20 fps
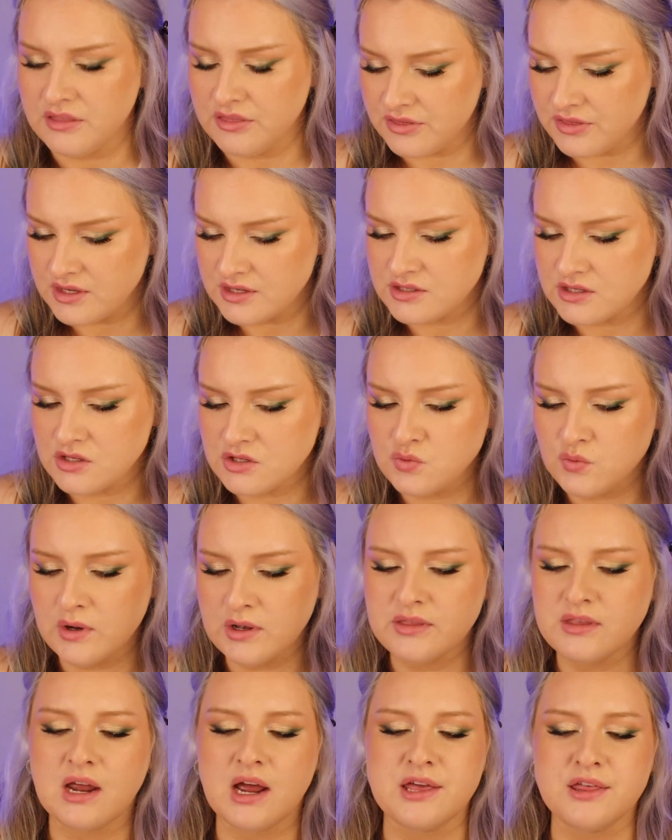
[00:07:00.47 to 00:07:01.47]
This is one
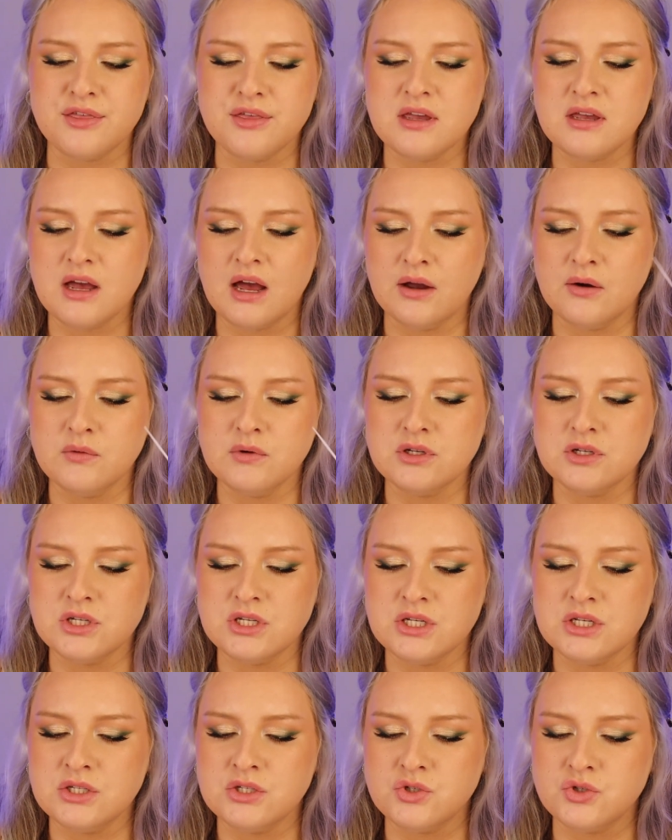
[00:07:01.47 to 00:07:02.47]
that I think I would
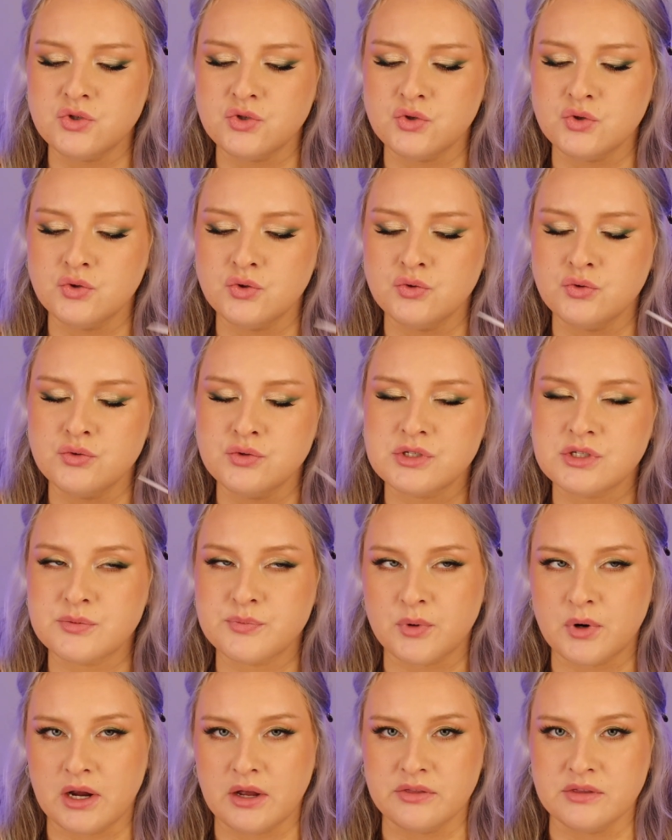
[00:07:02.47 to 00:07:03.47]
need to
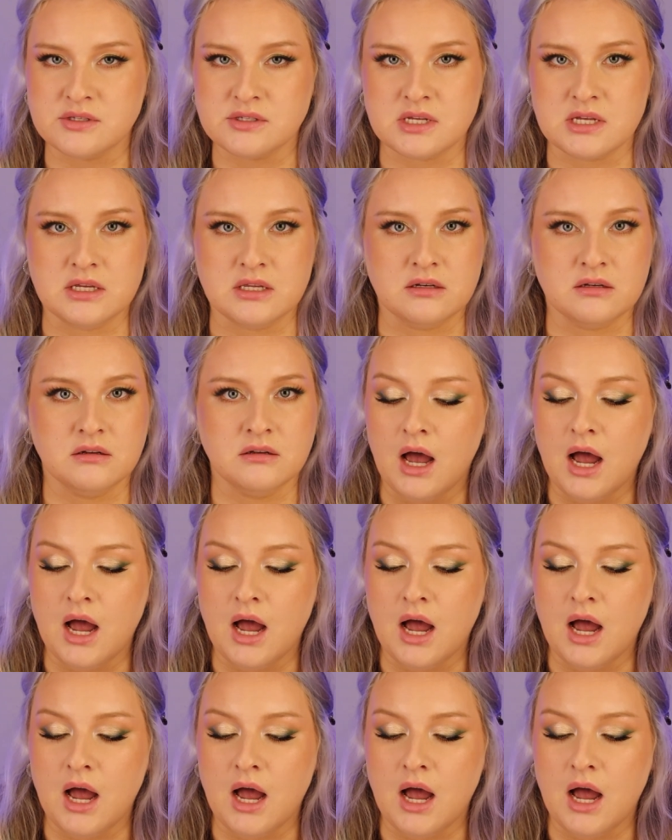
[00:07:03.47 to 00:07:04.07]
spray on the skin.